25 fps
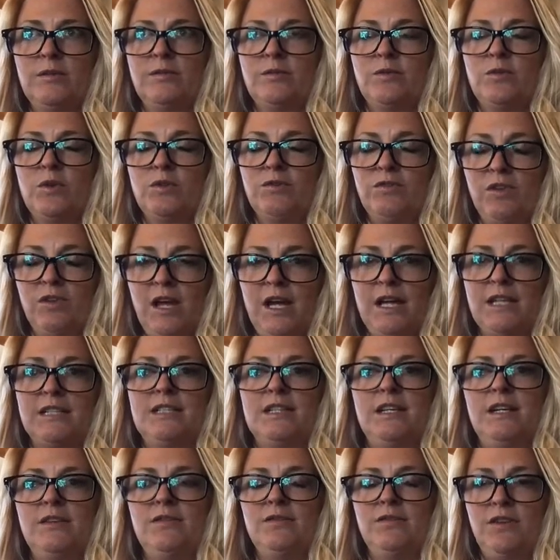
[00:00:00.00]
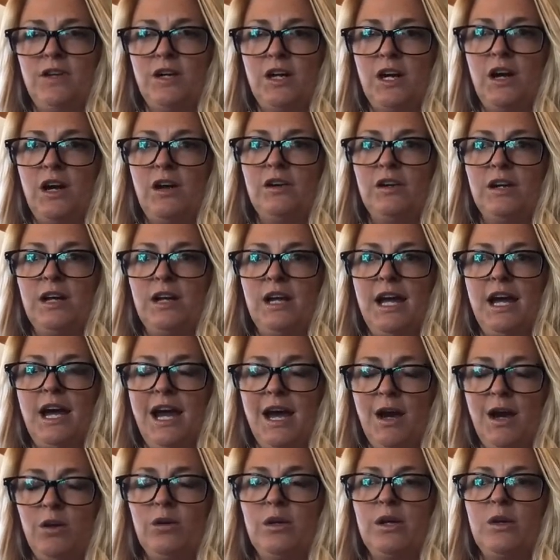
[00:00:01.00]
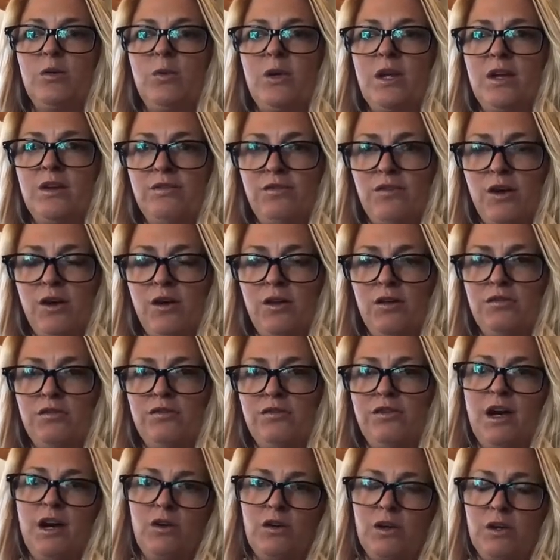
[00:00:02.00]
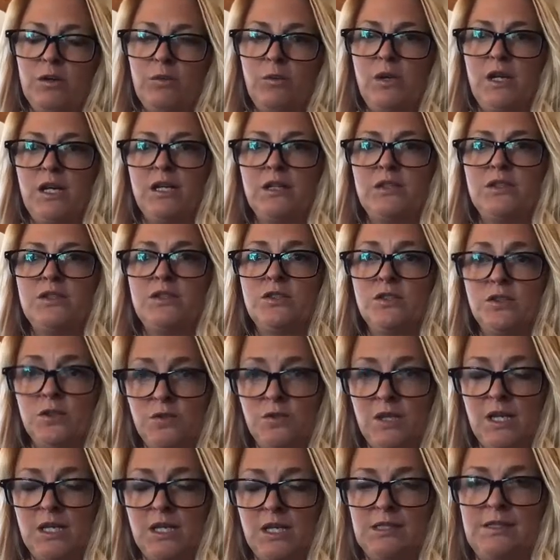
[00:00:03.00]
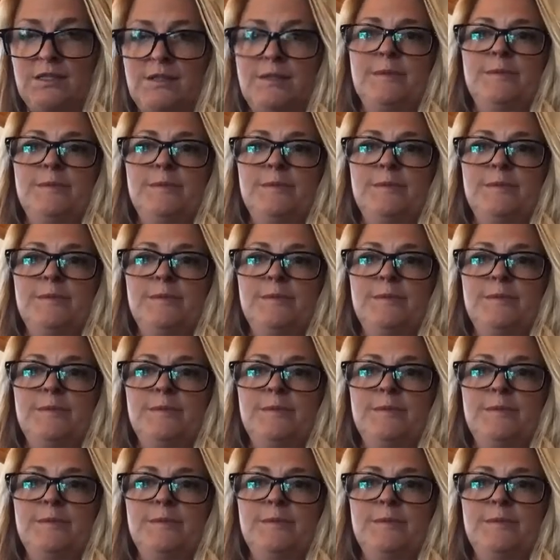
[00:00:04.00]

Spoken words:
reflect and figure out, how can we evolve? How can we do this?